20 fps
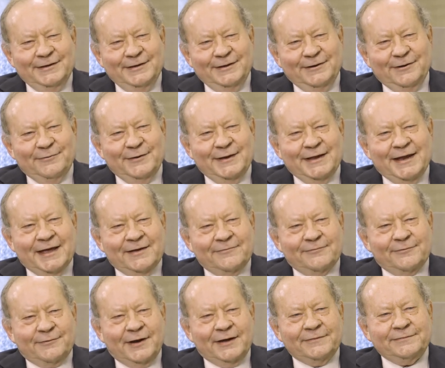you know, we'd have
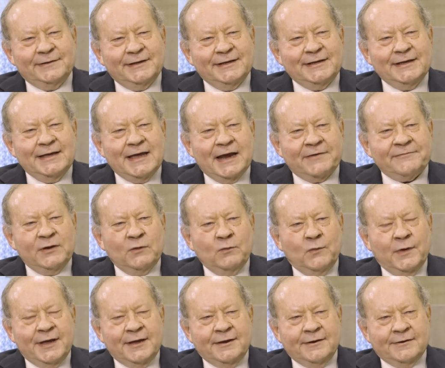roughly every
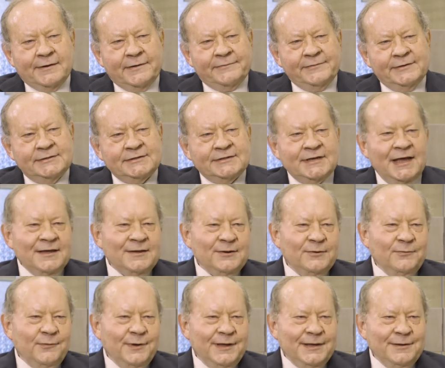week or every second
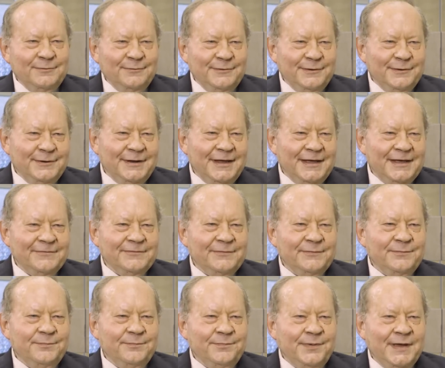week, we would have
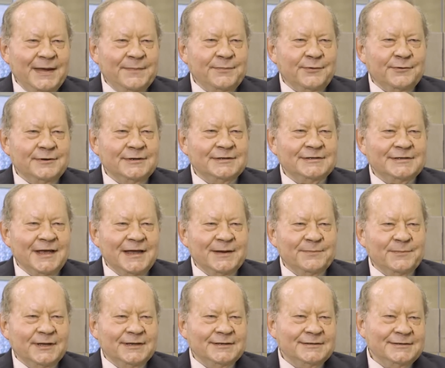paper
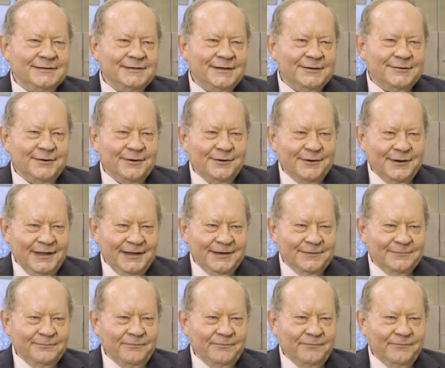assignments to turn in.